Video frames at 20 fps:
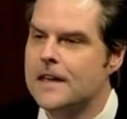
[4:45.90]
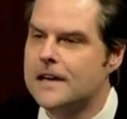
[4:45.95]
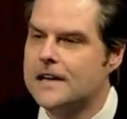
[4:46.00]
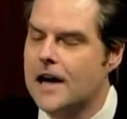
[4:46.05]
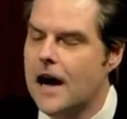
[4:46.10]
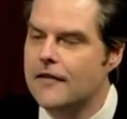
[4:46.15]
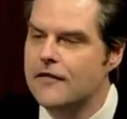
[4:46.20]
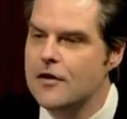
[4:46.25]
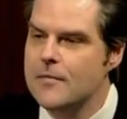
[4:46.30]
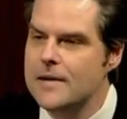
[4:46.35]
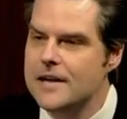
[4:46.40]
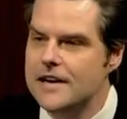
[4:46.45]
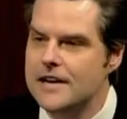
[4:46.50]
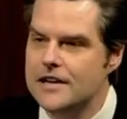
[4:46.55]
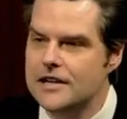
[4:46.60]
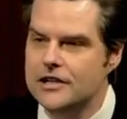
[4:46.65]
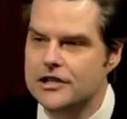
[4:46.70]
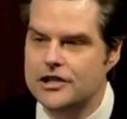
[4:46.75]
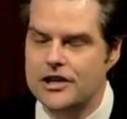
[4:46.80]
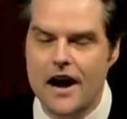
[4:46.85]
the government
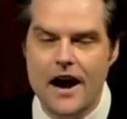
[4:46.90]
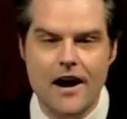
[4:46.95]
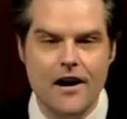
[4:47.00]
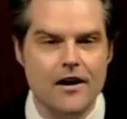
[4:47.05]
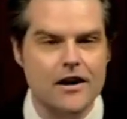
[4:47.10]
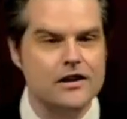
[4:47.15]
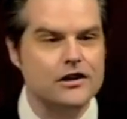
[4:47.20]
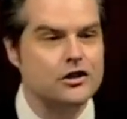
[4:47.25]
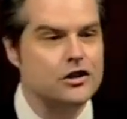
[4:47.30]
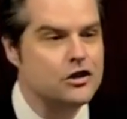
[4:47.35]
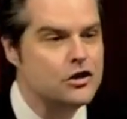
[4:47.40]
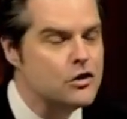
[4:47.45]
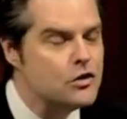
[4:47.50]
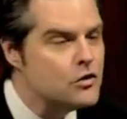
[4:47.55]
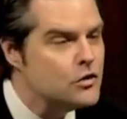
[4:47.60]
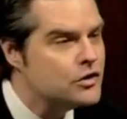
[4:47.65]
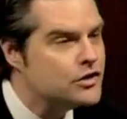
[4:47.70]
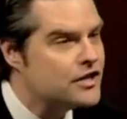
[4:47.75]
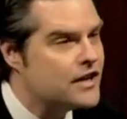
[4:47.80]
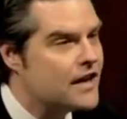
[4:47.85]
in Niger is
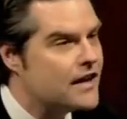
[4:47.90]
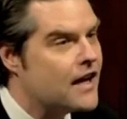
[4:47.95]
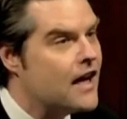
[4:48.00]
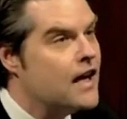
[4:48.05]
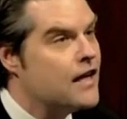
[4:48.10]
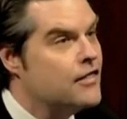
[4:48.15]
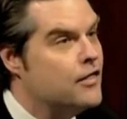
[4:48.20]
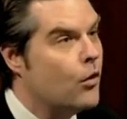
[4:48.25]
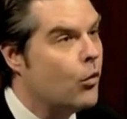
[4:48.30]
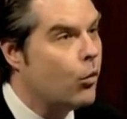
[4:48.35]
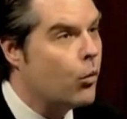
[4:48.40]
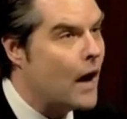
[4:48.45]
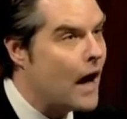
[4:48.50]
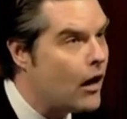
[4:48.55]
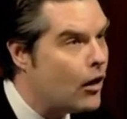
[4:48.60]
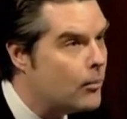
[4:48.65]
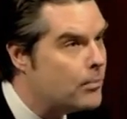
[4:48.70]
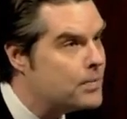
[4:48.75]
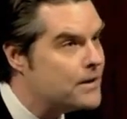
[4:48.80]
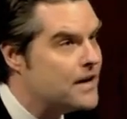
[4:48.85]
using the
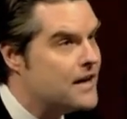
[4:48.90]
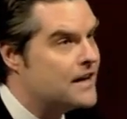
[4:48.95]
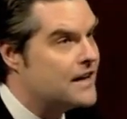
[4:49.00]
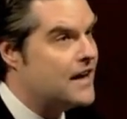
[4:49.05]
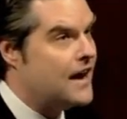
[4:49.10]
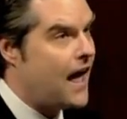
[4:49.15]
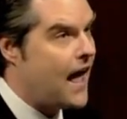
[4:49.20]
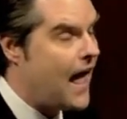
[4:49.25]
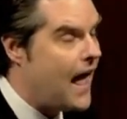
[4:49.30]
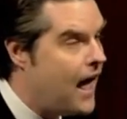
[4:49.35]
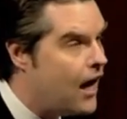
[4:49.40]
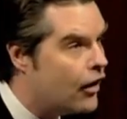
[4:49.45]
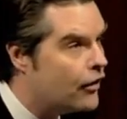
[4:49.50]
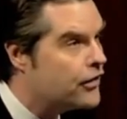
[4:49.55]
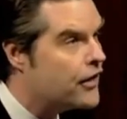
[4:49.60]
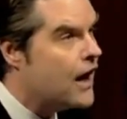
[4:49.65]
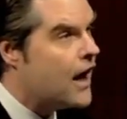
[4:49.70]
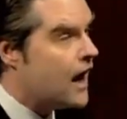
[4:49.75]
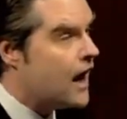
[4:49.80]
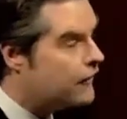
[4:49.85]
well-being and
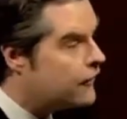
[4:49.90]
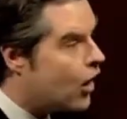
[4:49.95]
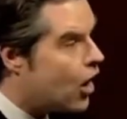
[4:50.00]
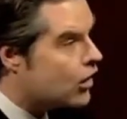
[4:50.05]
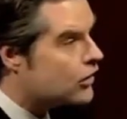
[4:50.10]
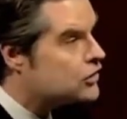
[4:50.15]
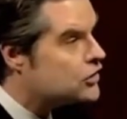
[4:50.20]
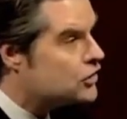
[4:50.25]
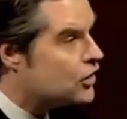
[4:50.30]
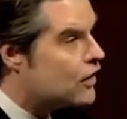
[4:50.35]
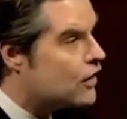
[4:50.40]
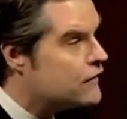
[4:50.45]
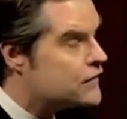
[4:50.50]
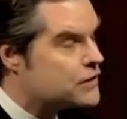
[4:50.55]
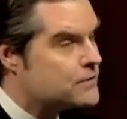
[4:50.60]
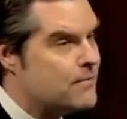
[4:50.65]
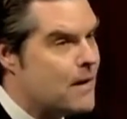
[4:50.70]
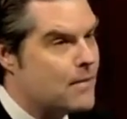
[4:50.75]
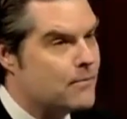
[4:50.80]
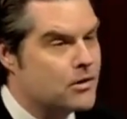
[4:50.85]
health of our
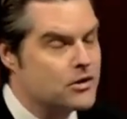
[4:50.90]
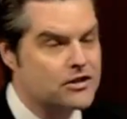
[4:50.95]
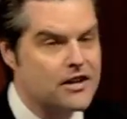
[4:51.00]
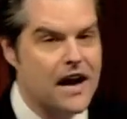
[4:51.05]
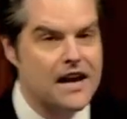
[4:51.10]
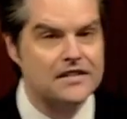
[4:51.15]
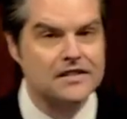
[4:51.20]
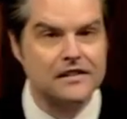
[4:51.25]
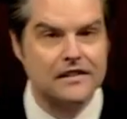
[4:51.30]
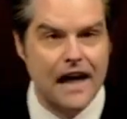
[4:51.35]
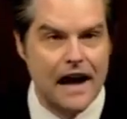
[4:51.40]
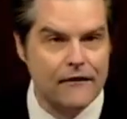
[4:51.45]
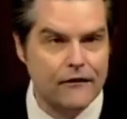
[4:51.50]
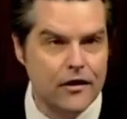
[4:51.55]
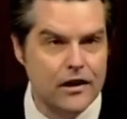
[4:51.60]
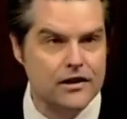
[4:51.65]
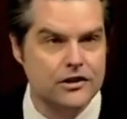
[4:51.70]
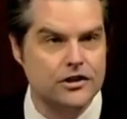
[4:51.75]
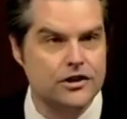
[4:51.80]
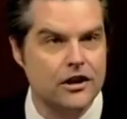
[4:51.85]
service members as
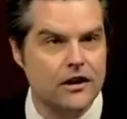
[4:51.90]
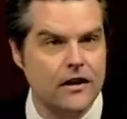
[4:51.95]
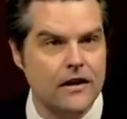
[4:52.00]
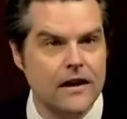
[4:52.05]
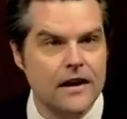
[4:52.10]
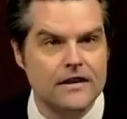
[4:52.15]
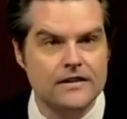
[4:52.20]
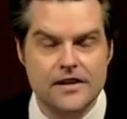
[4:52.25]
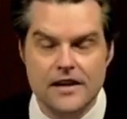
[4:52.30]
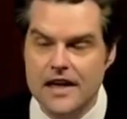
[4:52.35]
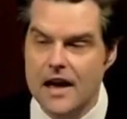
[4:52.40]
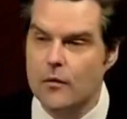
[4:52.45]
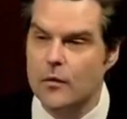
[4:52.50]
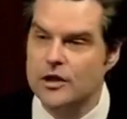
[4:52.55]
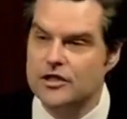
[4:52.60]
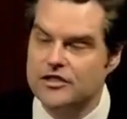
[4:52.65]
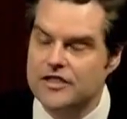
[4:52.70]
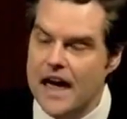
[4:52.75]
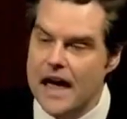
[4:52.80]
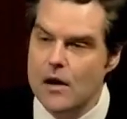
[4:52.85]
leverage to get
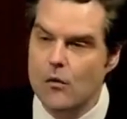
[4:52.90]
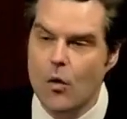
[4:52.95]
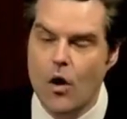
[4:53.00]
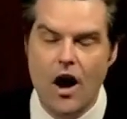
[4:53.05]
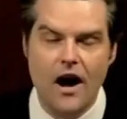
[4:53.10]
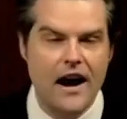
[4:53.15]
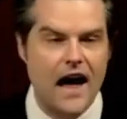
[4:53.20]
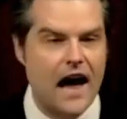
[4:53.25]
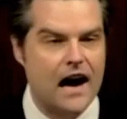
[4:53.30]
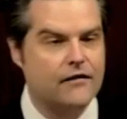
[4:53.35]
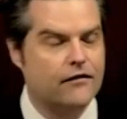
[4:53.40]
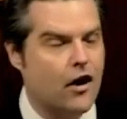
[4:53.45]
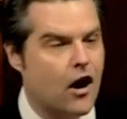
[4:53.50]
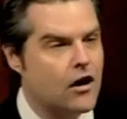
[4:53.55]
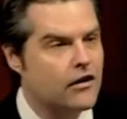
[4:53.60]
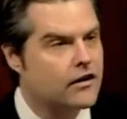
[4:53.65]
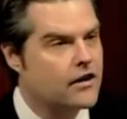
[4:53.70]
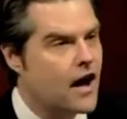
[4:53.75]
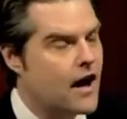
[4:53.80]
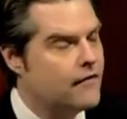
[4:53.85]
what they want out of
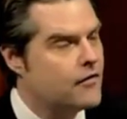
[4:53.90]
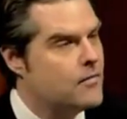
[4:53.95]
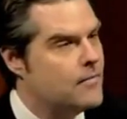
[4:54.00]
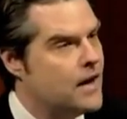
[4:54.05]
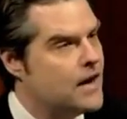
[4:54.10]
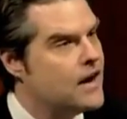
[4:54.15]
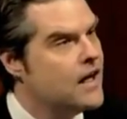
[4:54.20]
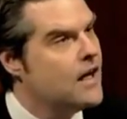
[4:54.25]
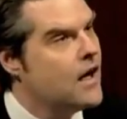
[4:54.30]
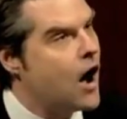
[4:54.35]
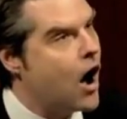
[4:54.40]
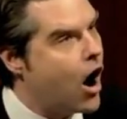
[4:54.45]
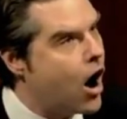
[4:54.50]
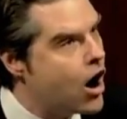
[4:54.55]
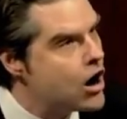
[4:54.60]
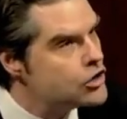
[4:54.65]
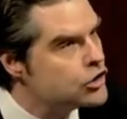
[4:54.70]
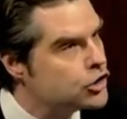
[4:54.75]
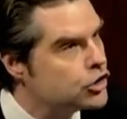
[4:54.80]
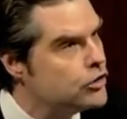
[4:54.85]
our government.
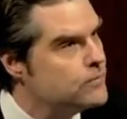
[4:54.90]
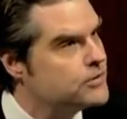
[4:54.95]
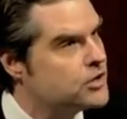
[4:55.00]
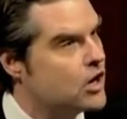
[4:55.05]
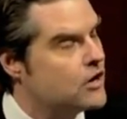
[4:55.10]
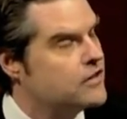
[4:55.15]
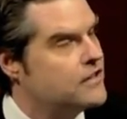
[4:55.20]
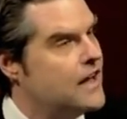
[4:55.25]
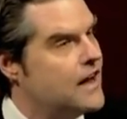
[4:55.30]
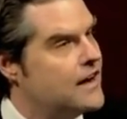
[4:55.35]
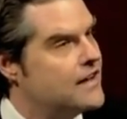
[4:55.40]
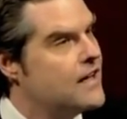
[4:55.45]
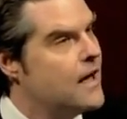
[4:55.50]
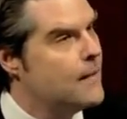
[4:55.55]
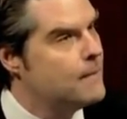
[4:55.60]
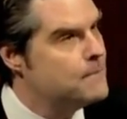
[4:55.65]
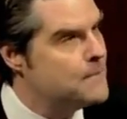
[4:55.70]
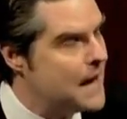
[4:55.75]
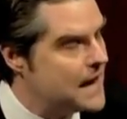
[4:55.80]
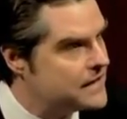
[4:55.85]
Our troops aren't getting
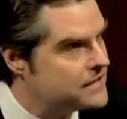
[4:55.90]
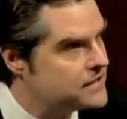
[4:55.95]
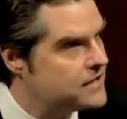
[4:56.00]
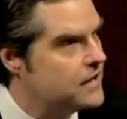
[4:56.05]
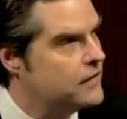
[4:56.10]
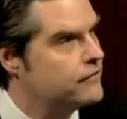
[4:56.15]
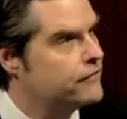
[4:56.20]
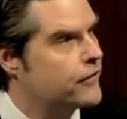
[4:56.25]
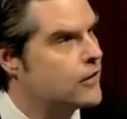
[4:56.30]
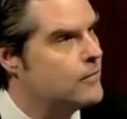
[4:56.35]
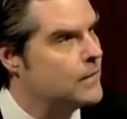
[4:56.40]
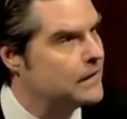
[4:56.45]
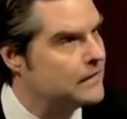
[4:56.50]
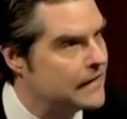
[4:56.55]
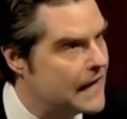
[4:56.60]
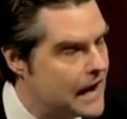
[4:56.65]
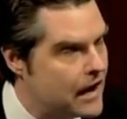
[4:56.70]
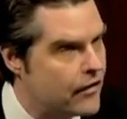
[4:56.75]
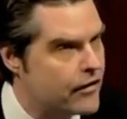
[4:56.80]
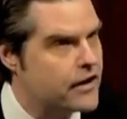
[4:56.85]
medicine for
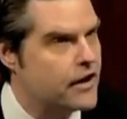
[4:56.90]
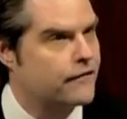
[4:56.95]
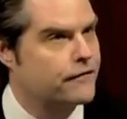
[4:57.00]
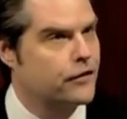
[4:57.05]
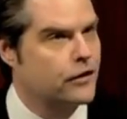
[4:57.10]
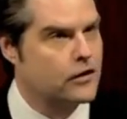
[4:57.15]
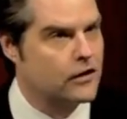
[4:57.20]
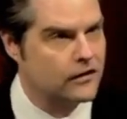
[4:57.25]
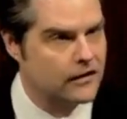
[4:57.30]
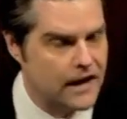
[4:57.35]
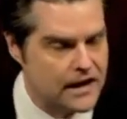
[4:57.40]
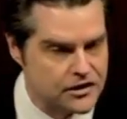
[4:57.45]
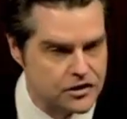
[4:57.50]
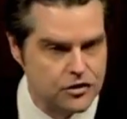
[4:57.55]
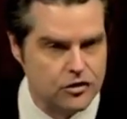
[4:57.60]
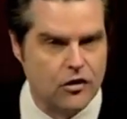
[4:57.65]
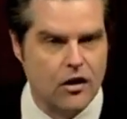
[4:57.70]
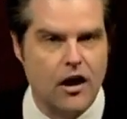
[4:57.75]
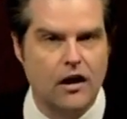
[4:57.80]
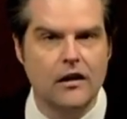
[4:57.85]
malaria, for
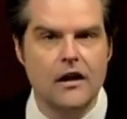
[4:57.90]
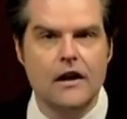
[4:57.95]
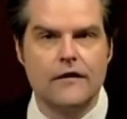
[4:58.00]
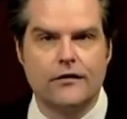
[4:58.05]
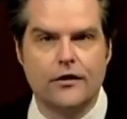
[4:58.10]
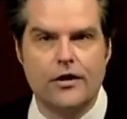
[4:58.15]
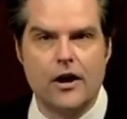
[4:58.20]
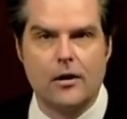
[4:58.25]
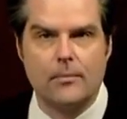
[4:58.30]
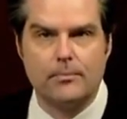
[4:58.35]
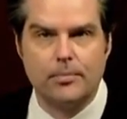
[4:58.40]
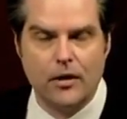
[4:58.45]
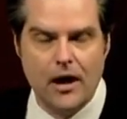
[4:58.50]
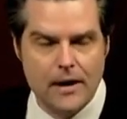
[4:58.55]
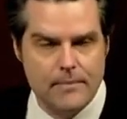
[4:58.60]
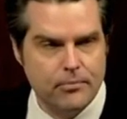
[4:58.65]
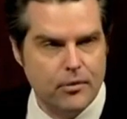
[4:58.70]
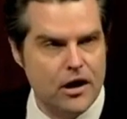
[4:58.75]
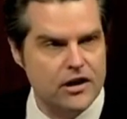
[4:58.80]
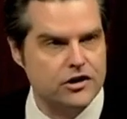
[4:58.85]
cholesterol, for their
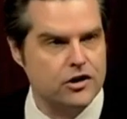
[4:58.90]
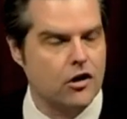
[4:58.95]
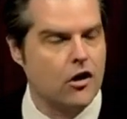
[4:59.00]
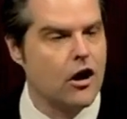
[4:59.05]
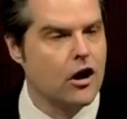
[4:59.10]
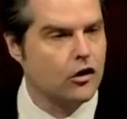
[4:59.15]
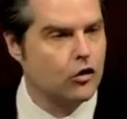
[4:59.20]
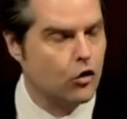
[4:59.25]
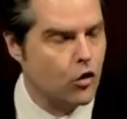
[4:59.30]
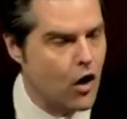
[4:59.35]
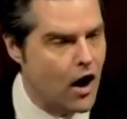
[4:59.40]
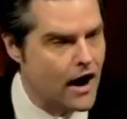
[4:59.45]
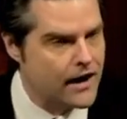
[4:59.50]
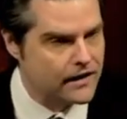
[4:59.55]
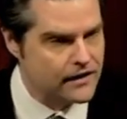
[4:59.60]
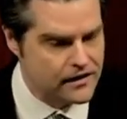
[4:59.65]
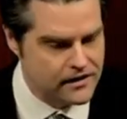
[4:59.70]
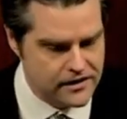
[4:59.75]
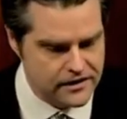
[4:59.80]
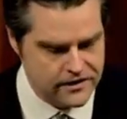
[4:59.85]
blood pressure.
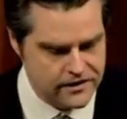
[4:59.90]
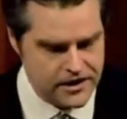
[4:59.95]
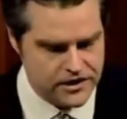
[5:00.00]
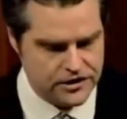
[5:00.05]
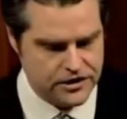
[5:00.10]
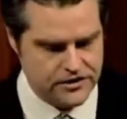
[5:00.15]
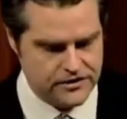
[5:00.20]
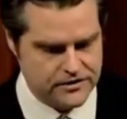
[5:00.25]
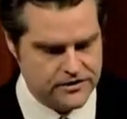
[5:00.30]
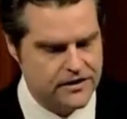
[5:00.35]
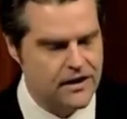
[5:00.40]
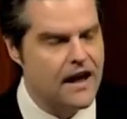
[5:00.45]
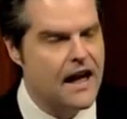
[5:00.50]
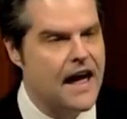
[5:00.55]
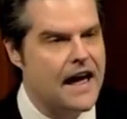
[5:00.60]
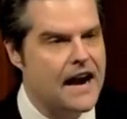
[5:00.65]
chronic conditions.